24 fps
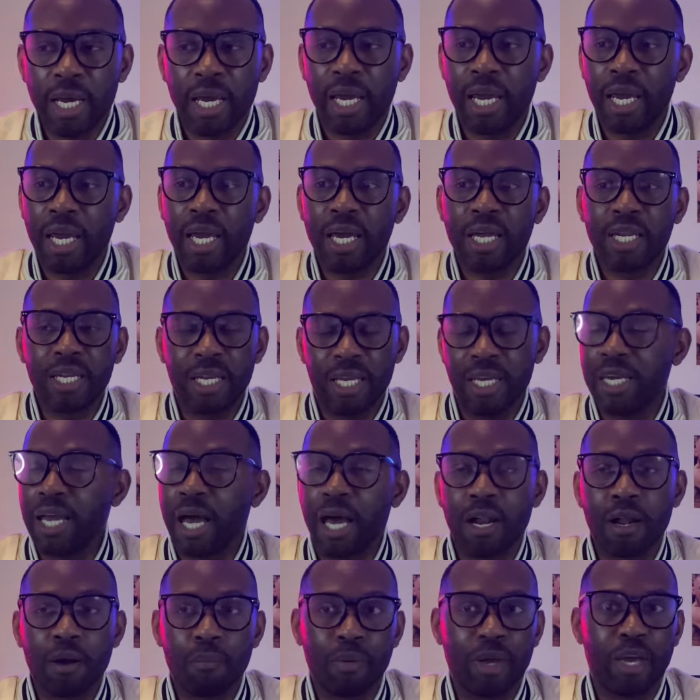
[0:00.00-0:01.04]
And he
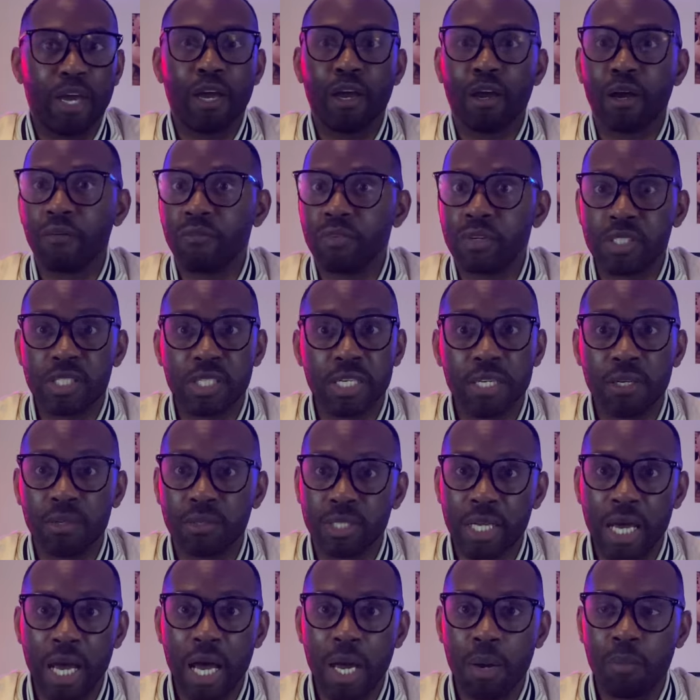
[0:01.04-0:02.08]
got up every single
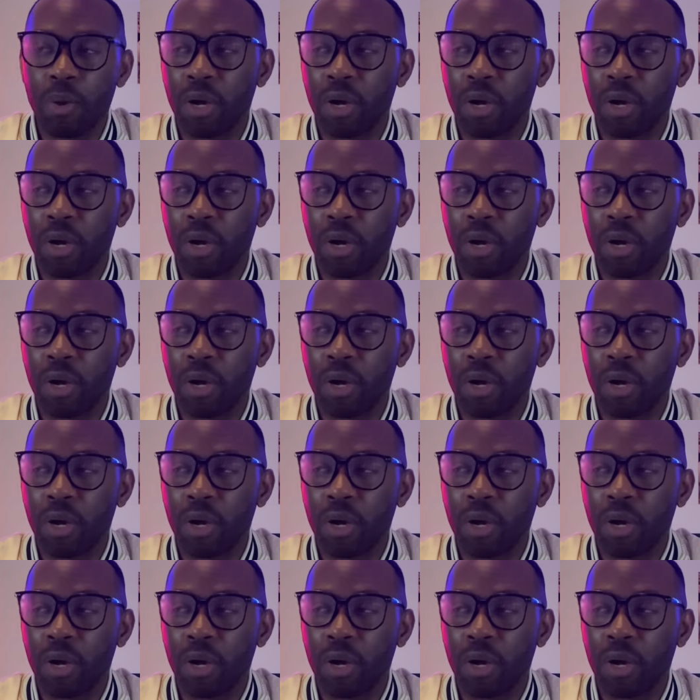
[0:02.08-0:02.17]
time.